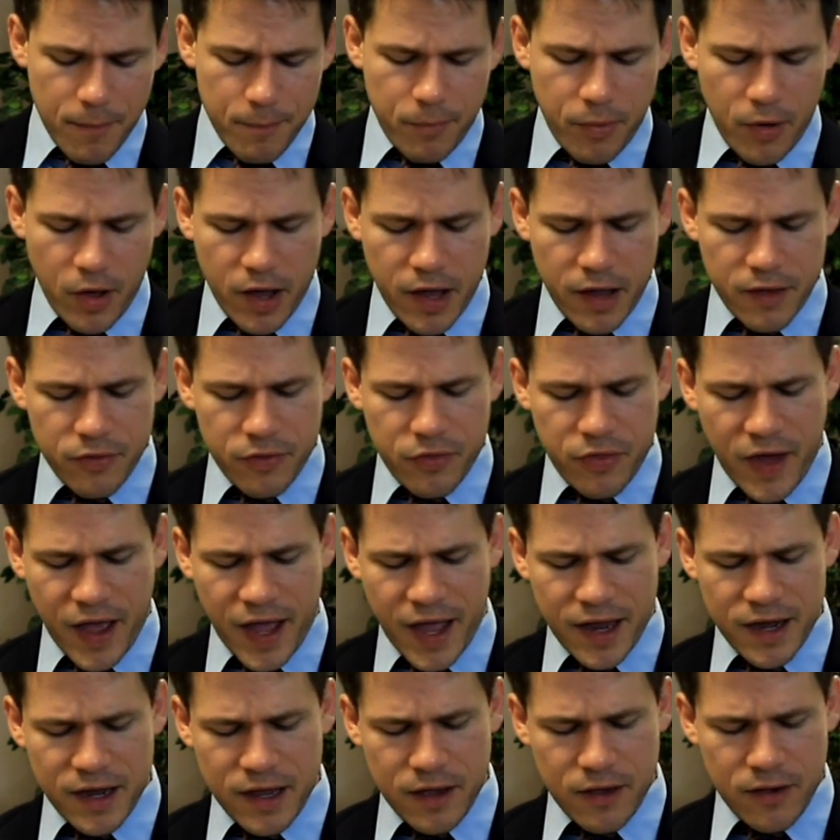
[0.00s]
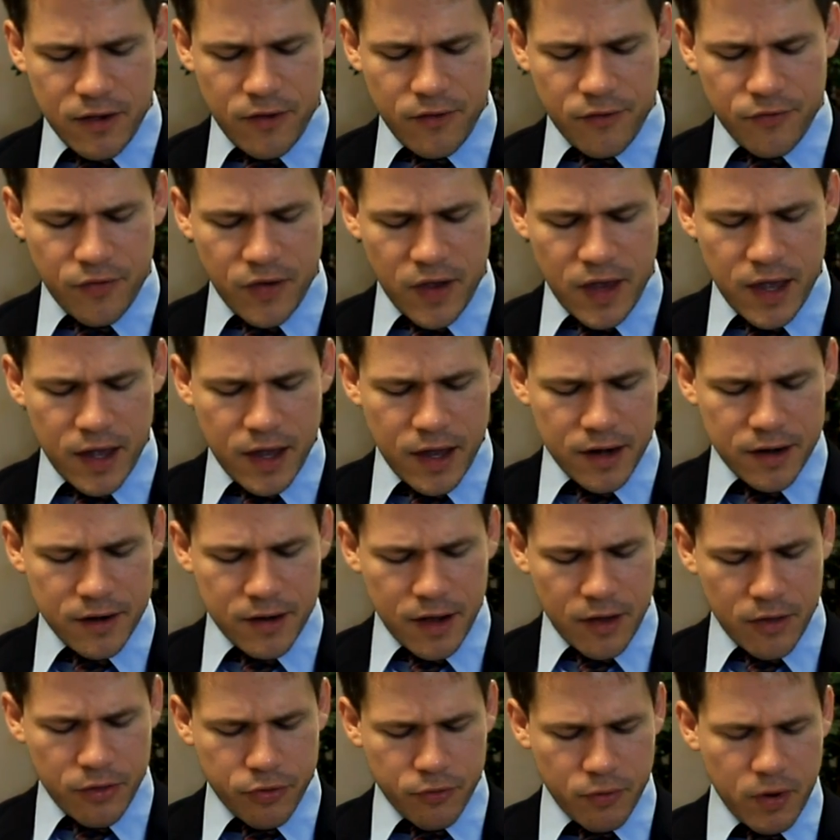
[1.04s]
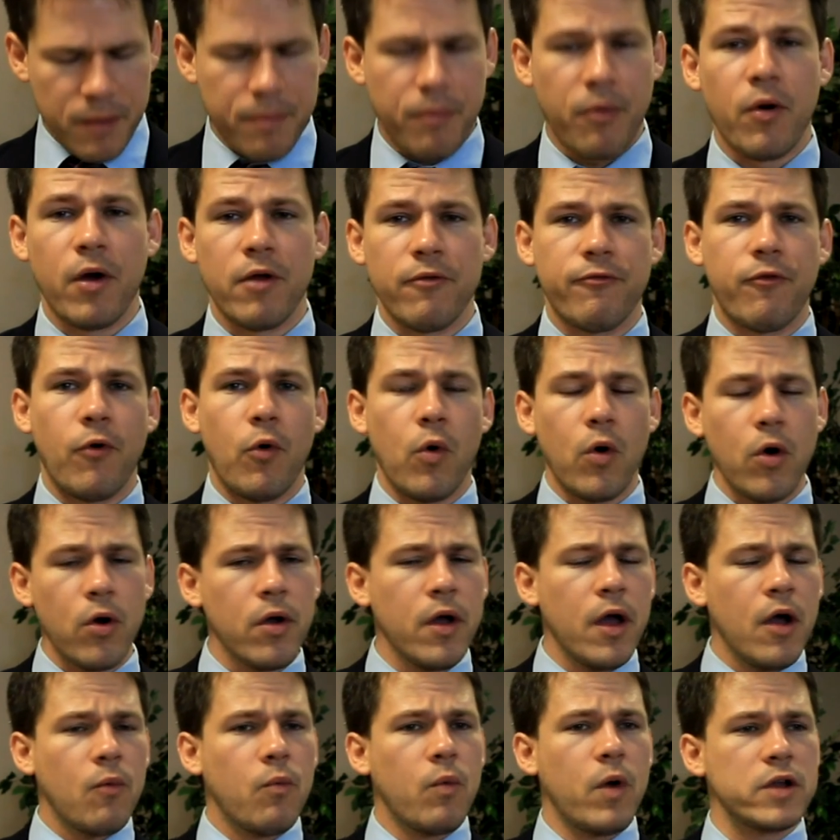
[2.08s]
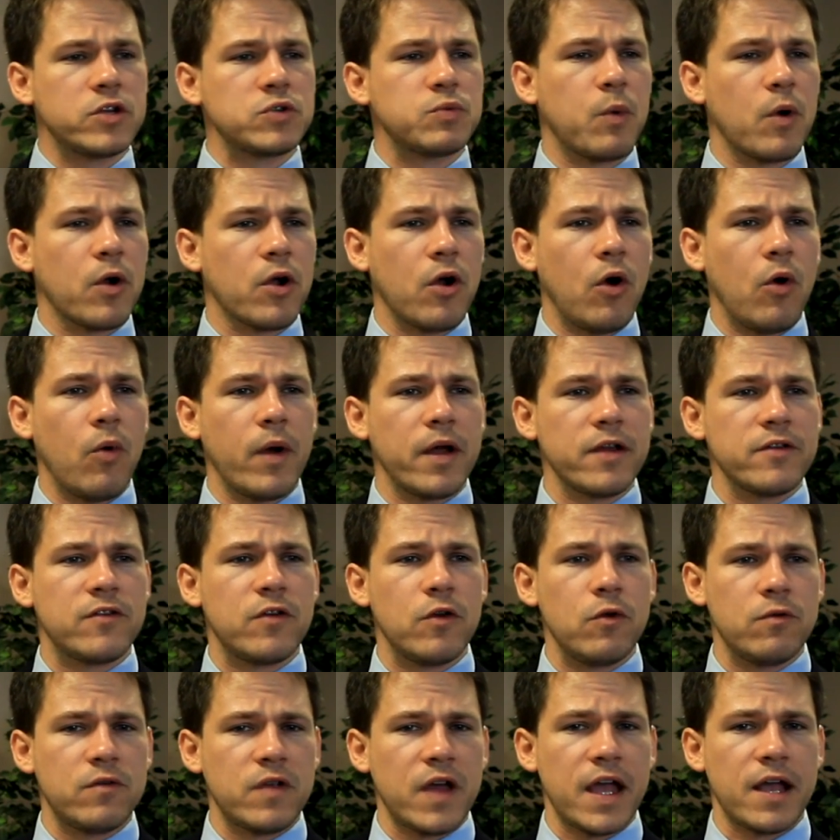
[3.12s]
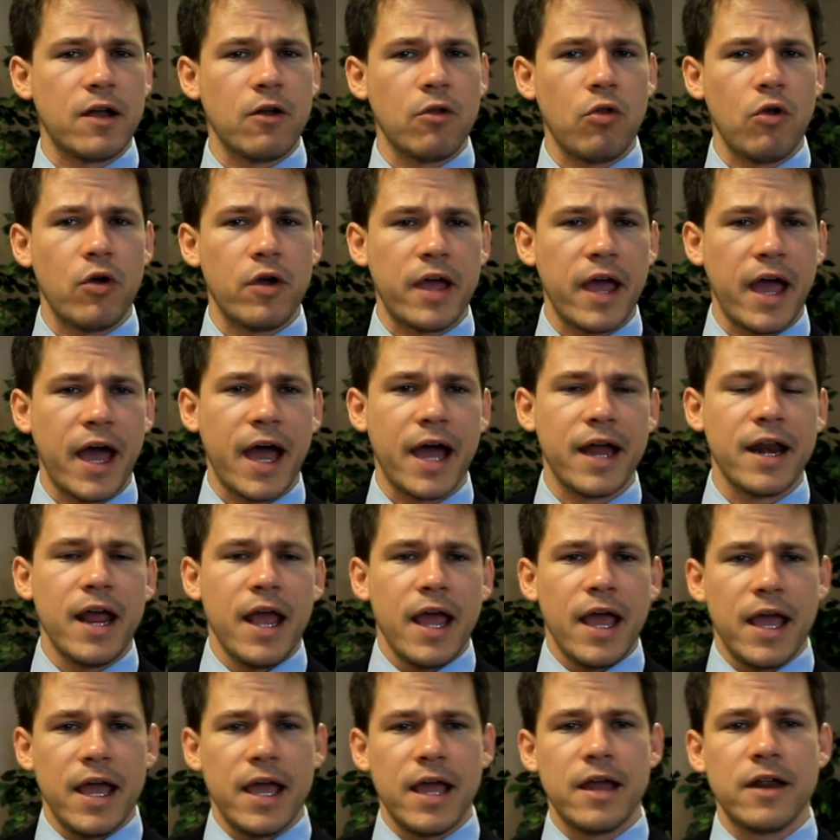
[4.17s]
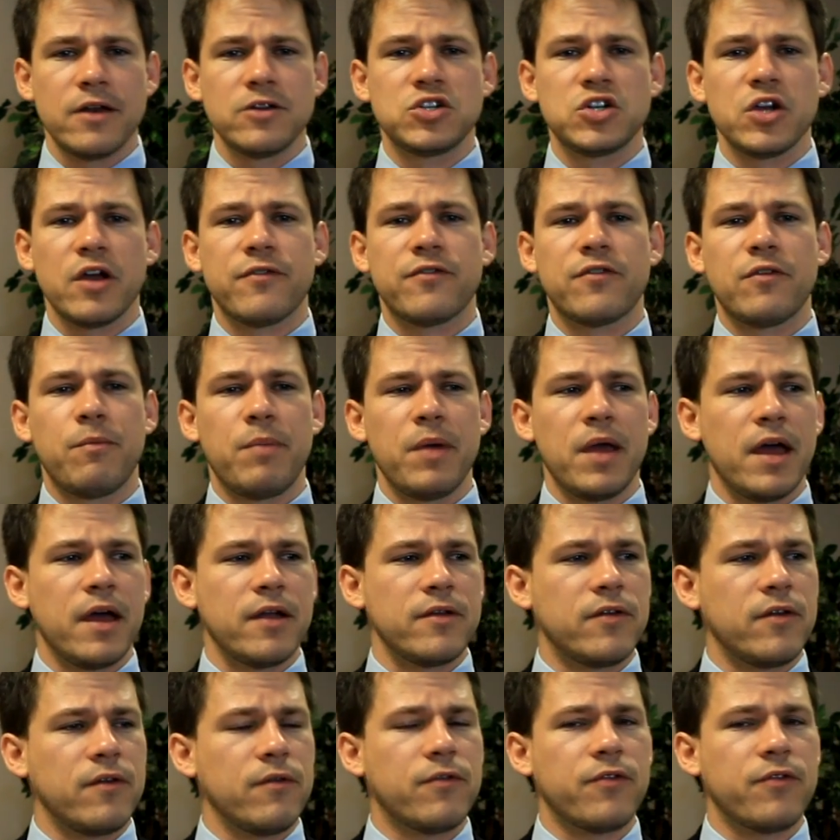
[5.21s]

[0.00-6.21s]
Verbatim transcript: But that is in three point four, which we're going to take a look at in just a bit.